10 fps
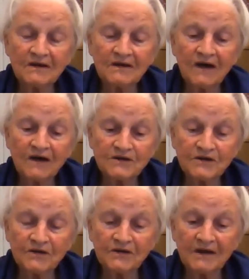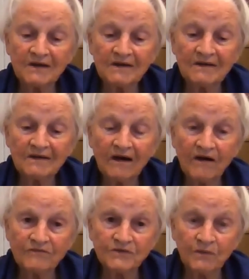Hatha yoga
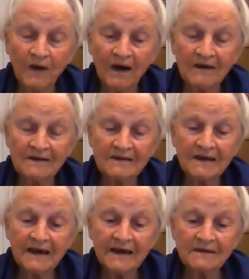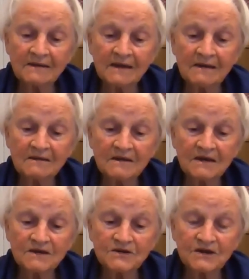after a while in a little
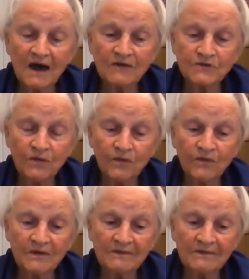scout hall,